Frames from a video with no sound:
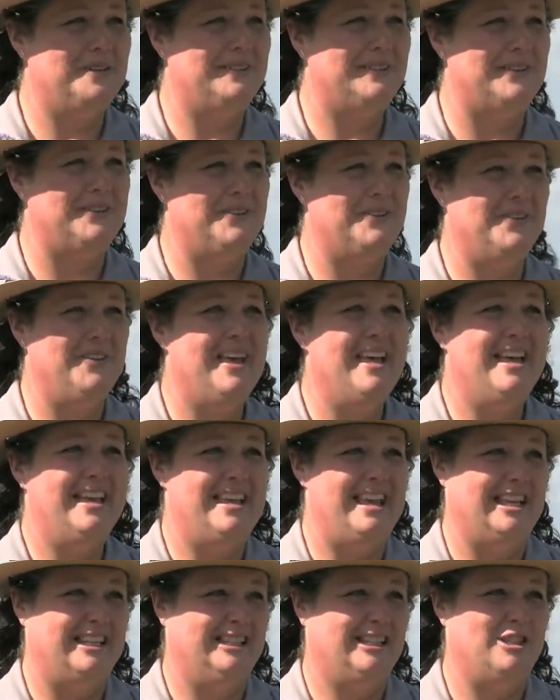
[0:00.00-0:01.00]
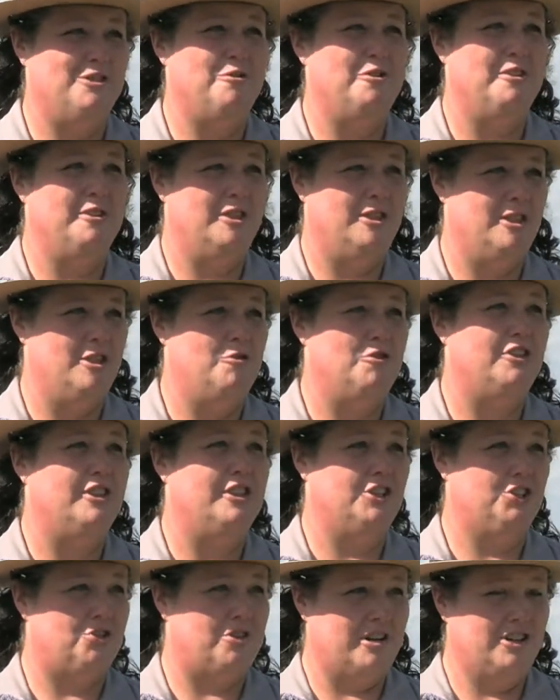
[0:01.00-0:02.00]
So yes, the
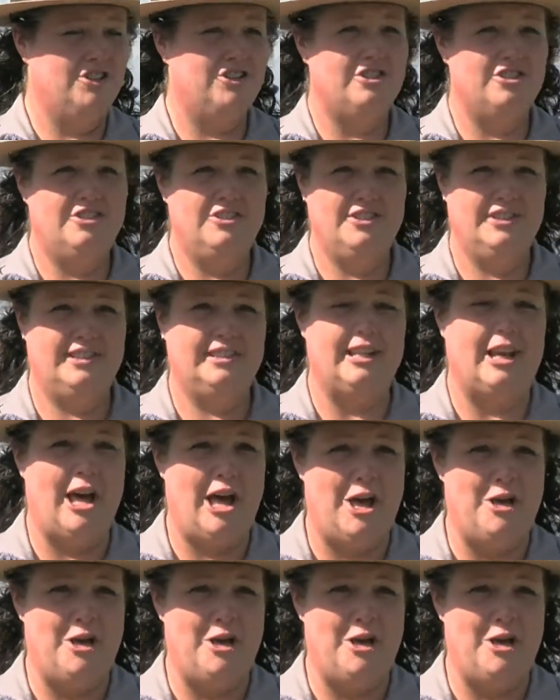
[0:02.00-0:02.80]
structures